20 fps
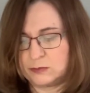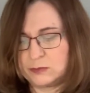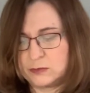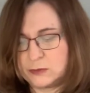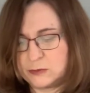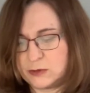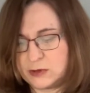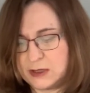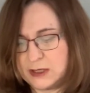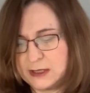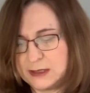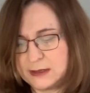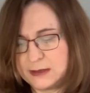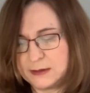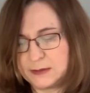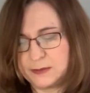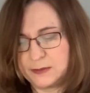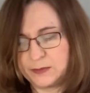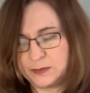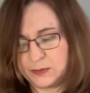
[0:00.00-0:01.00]
right?
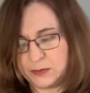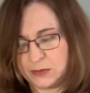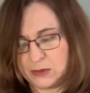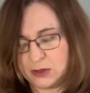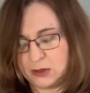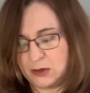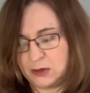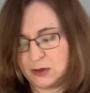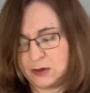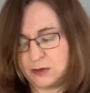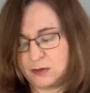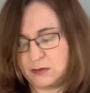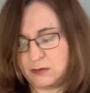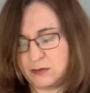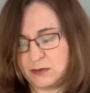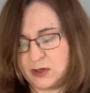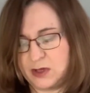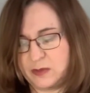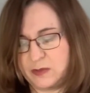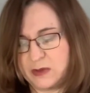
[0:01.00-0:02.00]

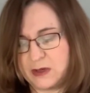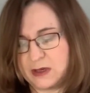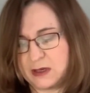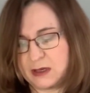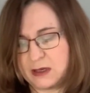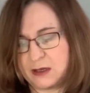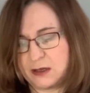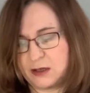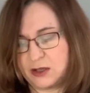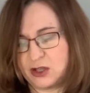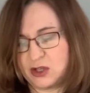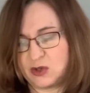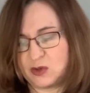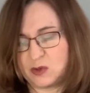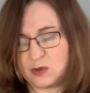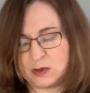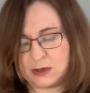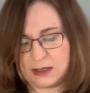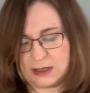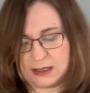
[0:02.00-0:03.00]
Maybe I can do
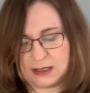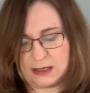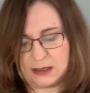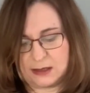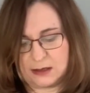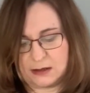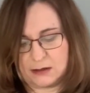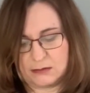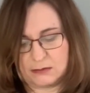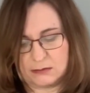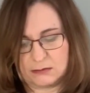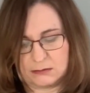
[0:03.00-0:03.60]
again